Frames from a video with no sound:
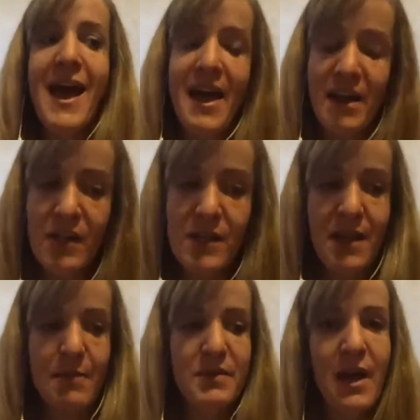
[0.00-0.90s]
And at the
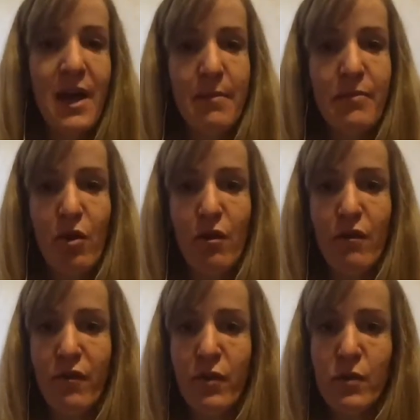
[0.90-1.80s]
same time, there are
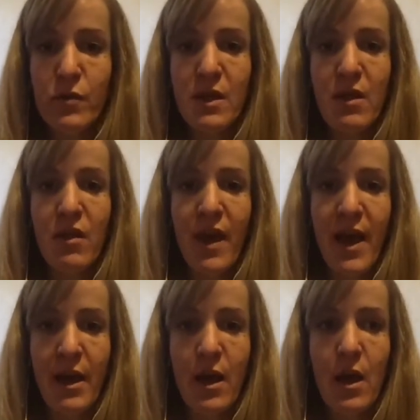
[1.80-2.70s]
foods
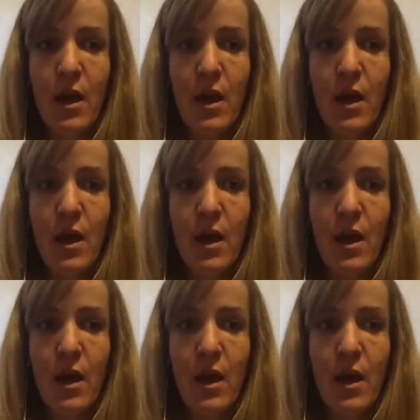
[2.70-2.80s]
that